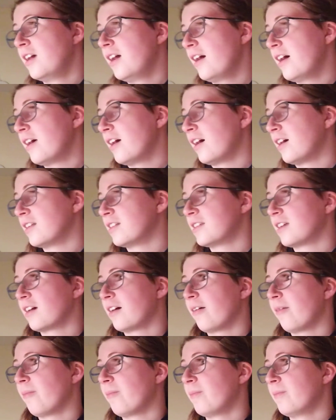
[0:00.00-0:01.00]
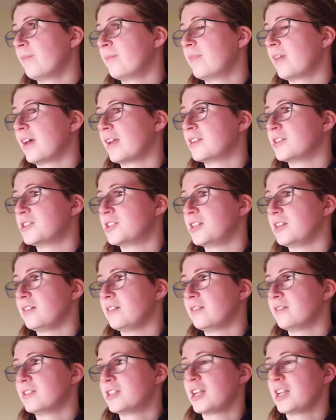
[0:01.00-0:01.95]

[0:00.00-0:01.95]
And then she